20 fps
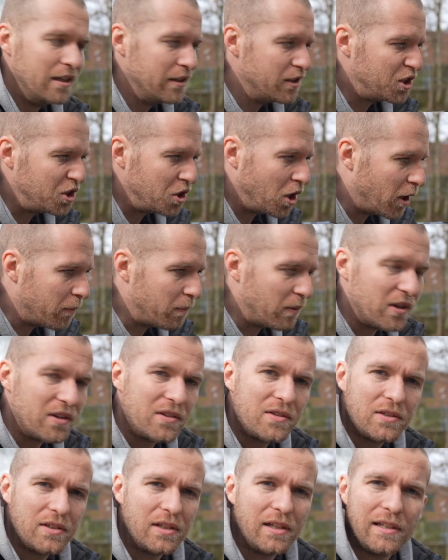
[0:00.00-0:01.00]

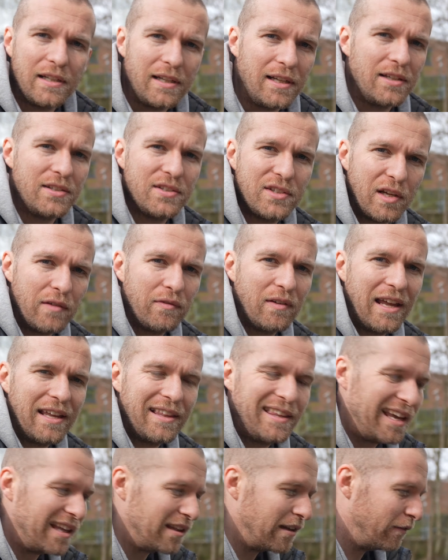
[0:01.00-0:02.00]
sharpness and stuff
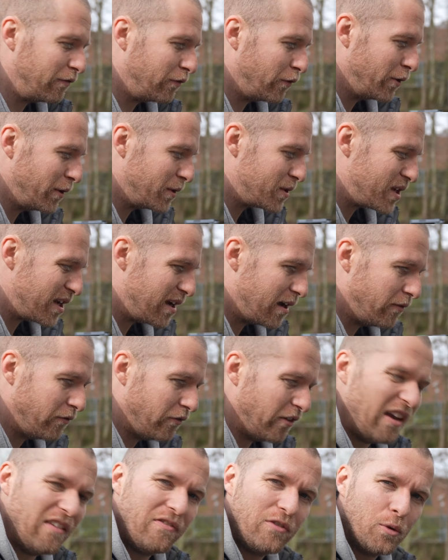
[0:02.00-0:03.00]
like that for
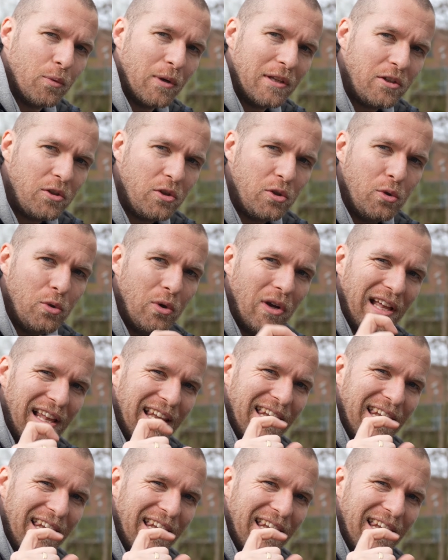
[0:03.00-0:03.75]
yourself if you want to do